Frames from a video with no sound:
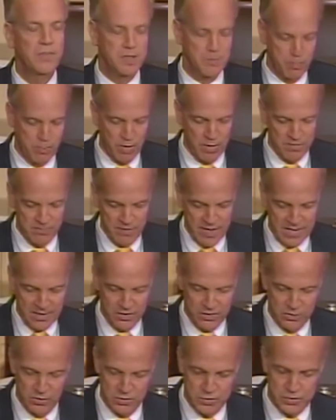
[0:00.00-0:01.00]
the Department of
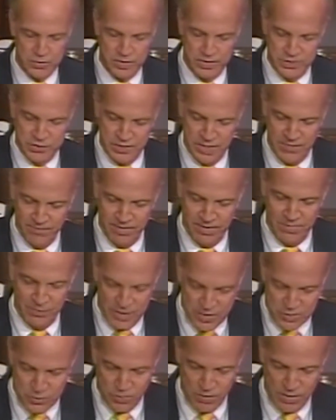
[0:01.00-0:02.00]
Agriculture is giving
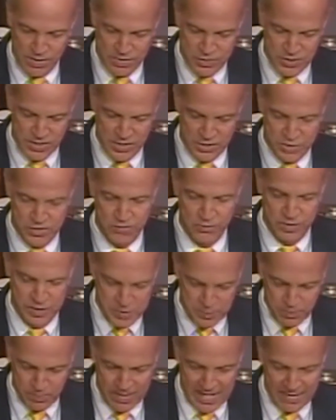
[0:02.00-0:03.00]
this organization
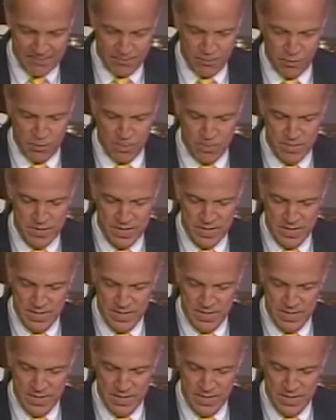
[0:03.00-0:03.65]
this platform